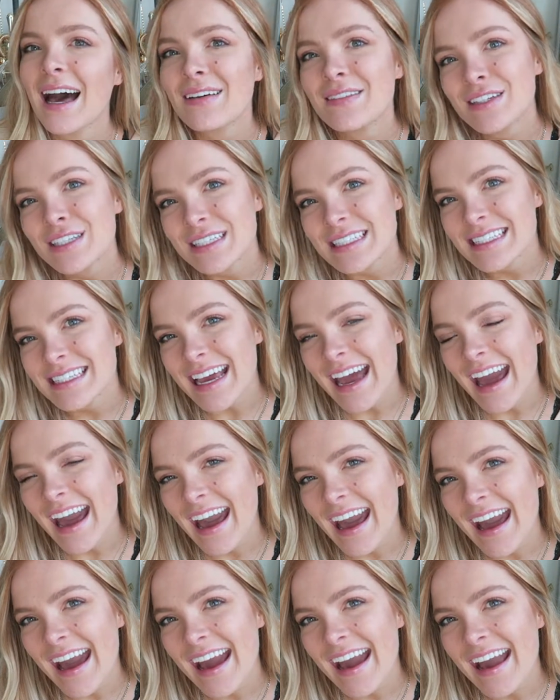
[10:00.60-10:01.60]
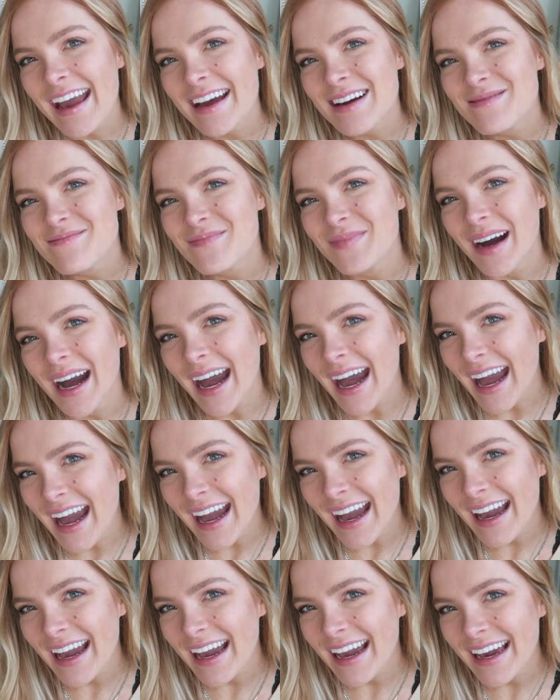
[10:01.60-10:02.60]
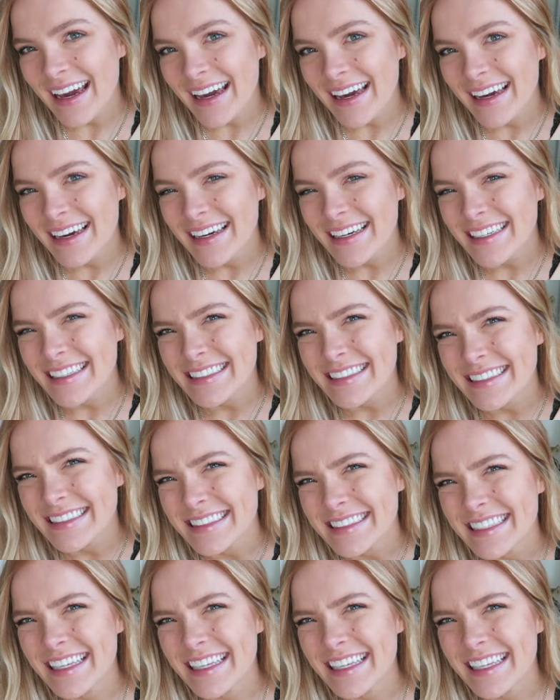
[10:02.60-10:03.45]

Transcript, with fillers: Have a good day. Bye.